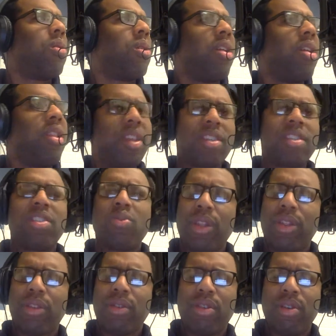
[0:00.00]
this is
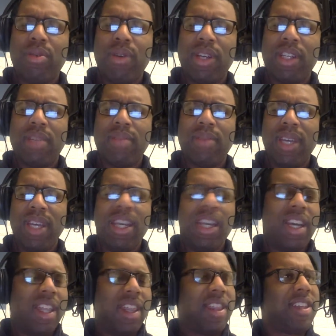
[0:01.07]
what they're doing to me.
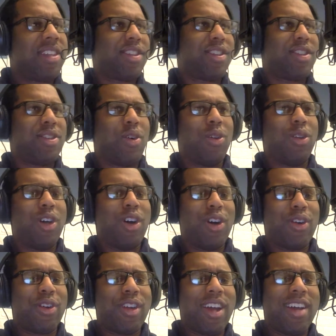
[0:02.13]
This is no
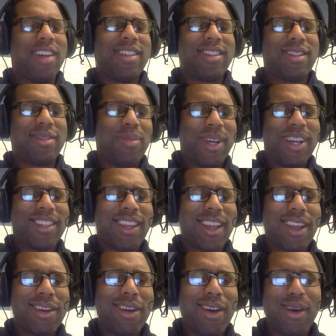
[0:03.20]
longer nice because I
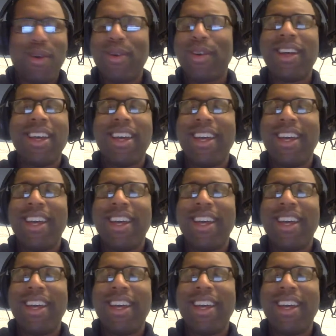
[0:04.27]
know